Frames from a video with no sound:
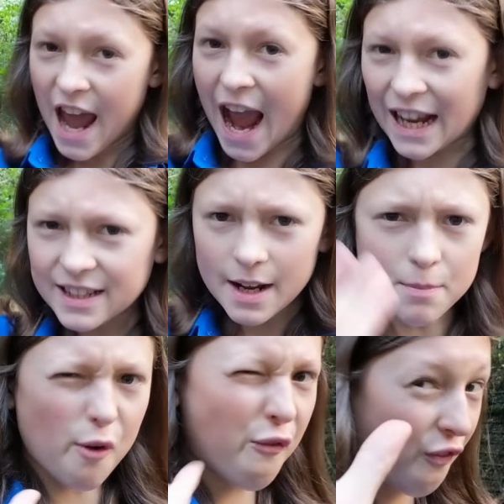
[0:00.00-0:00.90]
Hack
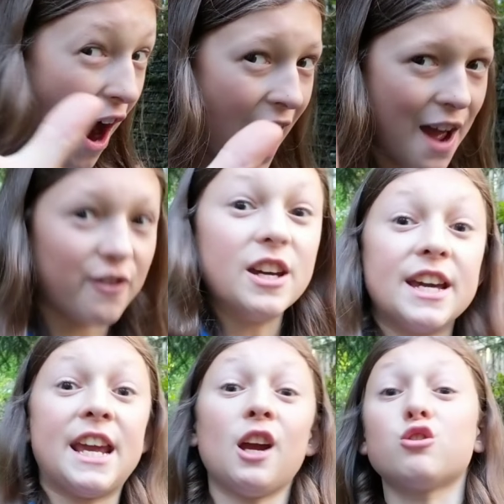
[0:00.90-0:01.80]
number 5.
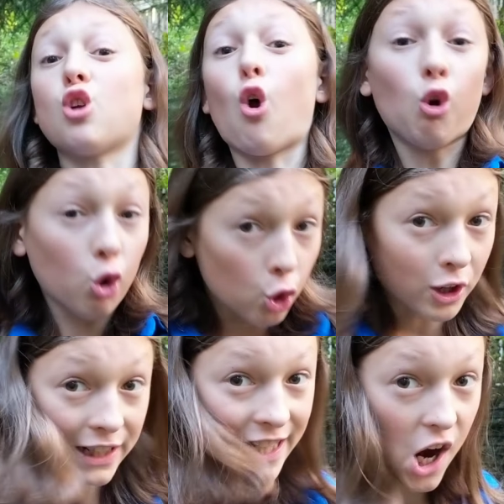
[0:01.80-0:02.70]
Here's a
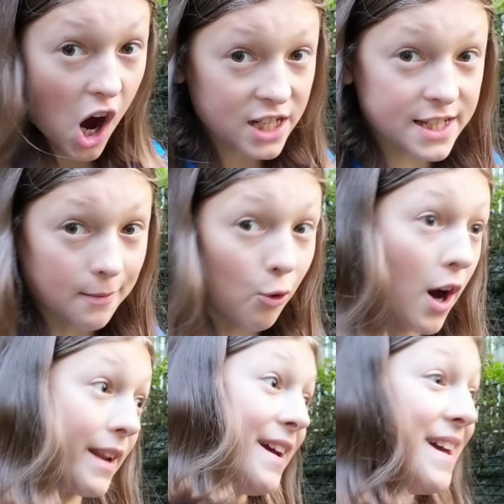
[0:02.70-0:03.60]
really awesome
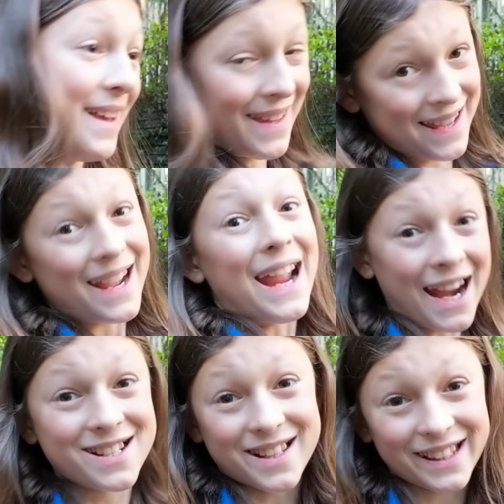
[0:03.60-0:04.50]
one.
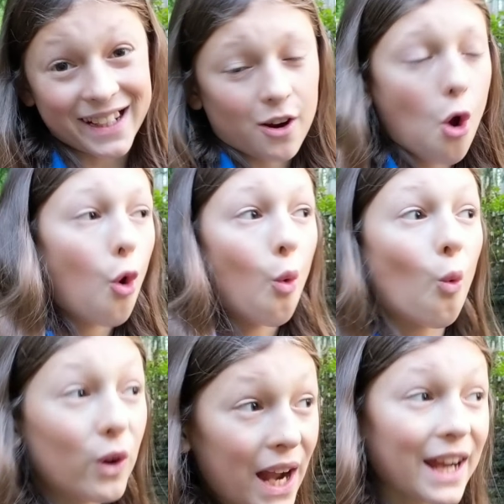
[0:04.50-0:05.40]
Here's the thing.
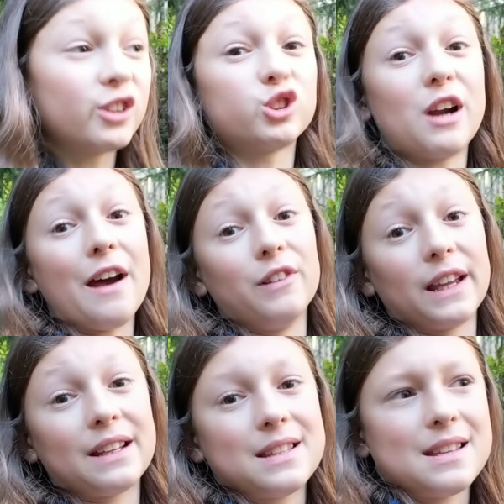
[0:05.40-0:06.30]
When I go
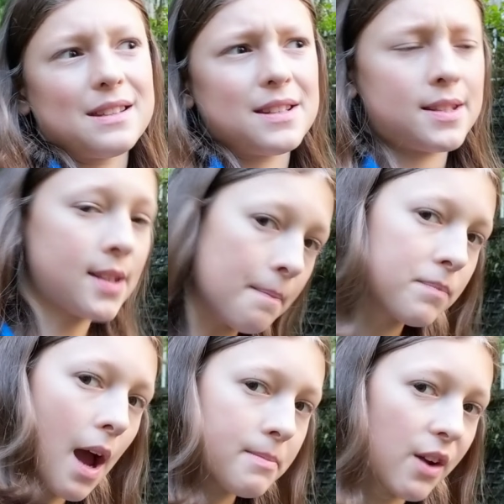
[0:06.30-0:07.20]
traveling,
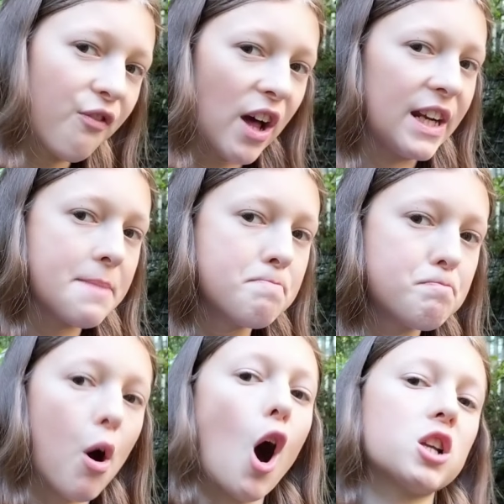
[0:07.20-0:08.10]
sometimes I find it
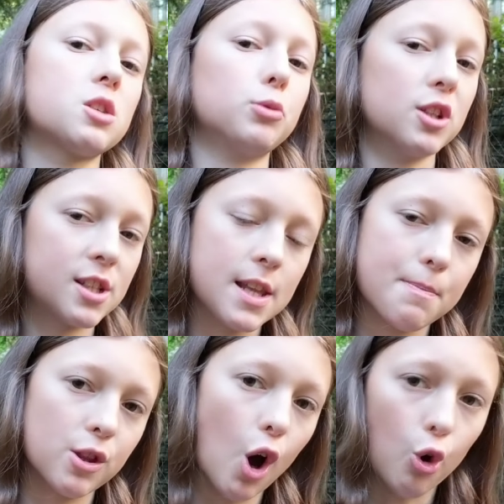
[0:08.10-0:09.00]
impossible to
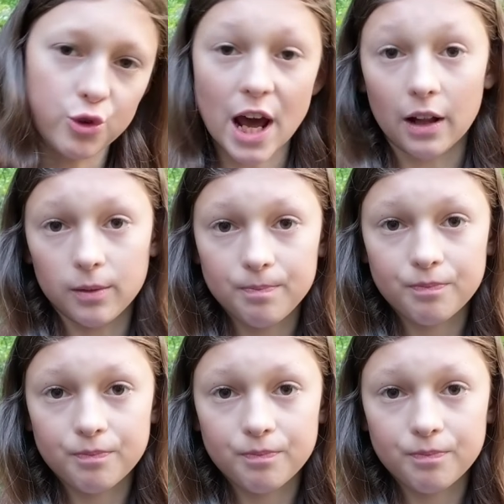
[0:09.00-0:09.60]
sleep in the hotel.